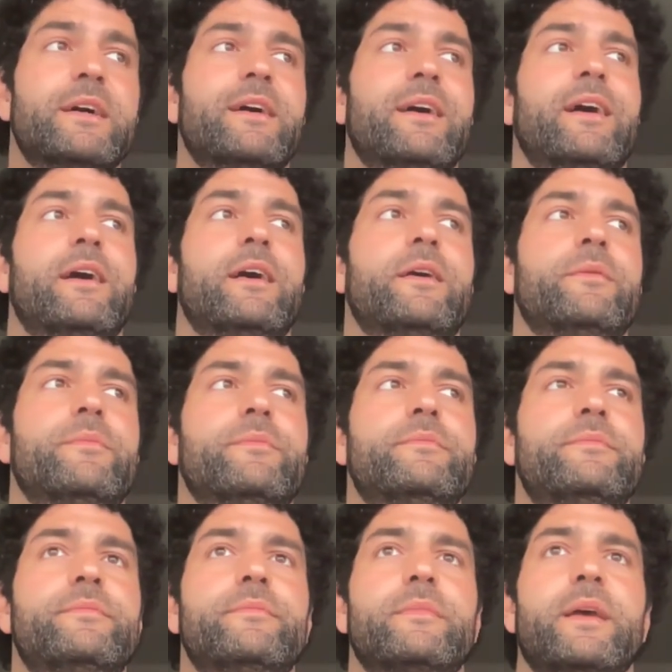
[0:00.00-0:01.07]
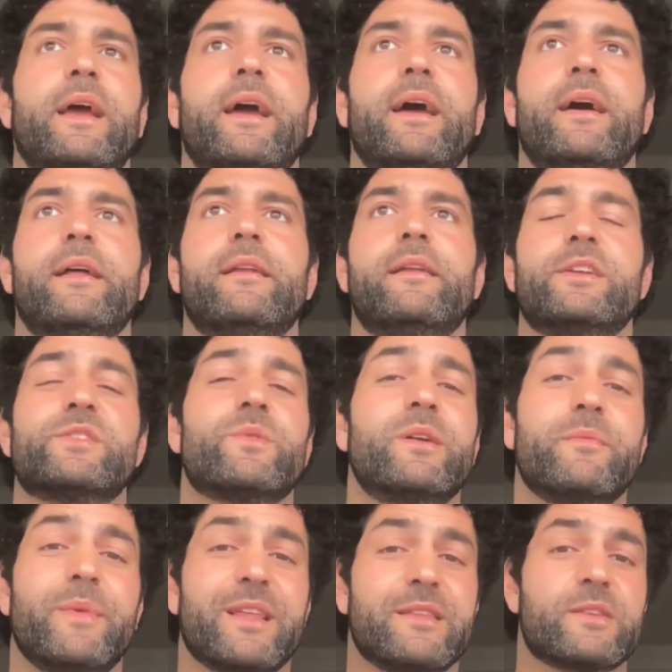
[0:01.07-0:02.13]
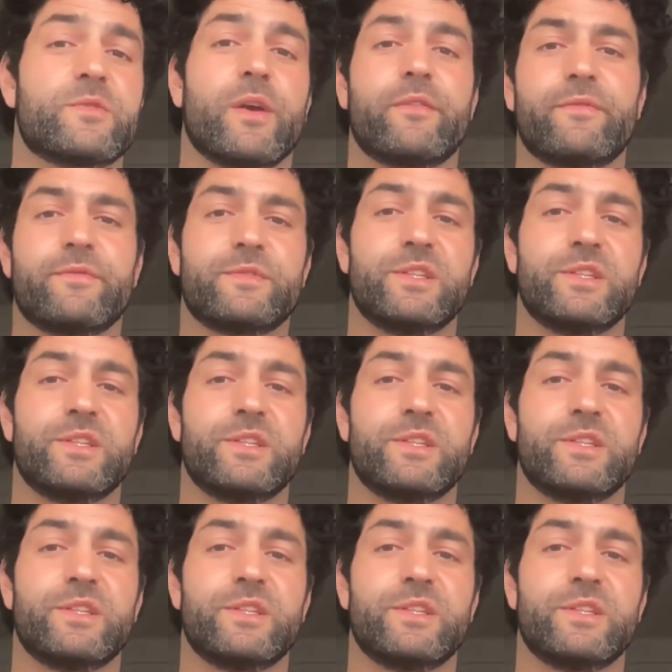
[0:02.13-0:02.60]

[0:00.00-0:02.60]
And I just want to make this quick